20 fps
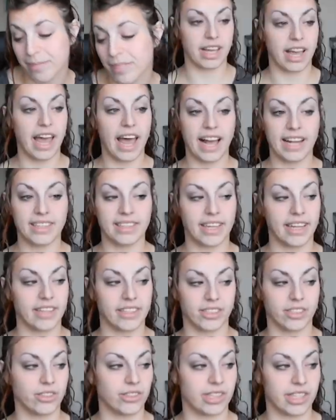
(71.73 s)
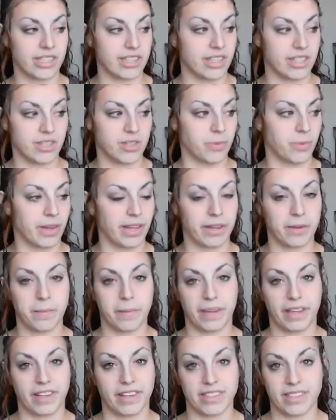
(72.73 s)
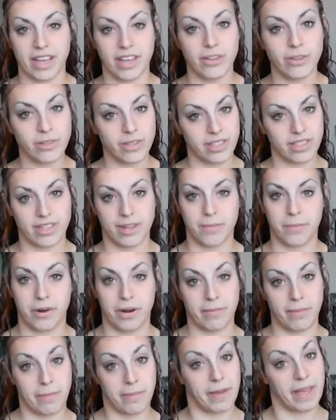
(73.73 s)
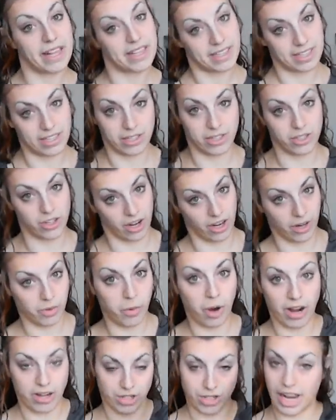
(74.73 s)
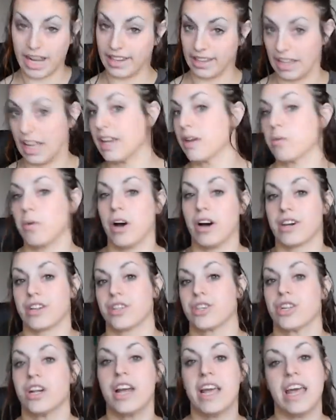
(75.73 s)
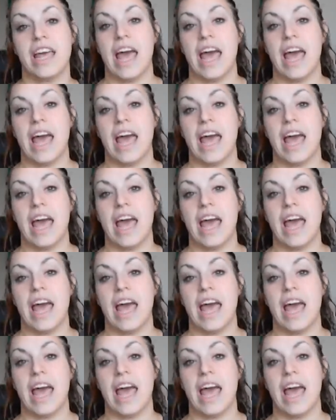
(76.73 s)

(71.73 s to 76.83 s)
I had to get to this week because I used to separate my pants as dark wash and light wash,